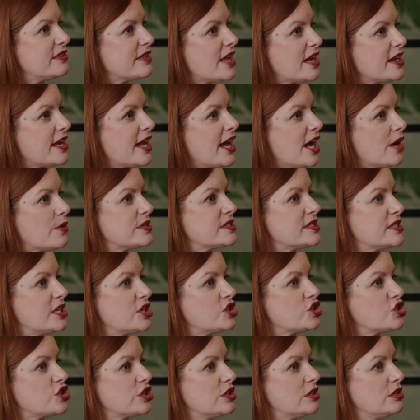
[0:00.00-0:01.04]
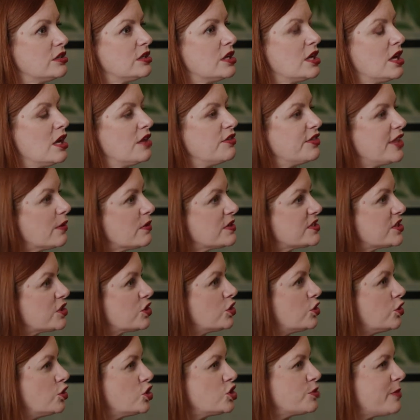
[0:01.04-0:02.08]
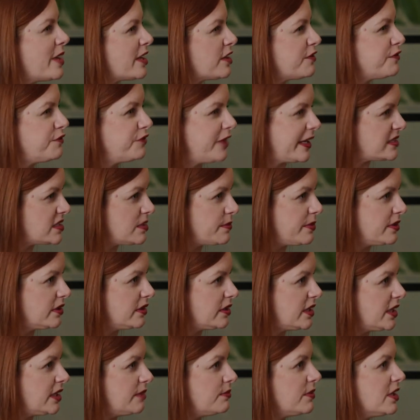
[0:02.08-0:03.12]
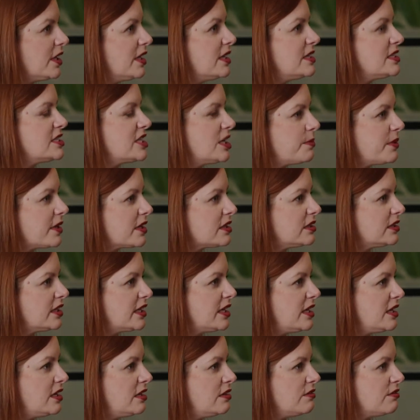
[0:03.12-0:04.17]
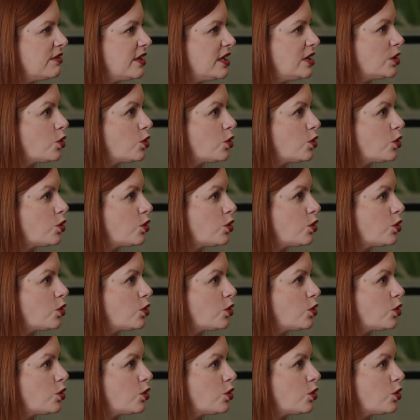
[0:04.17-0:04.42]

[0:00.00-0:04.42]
that hour session, there is a huge amount of flexibility. Typically, the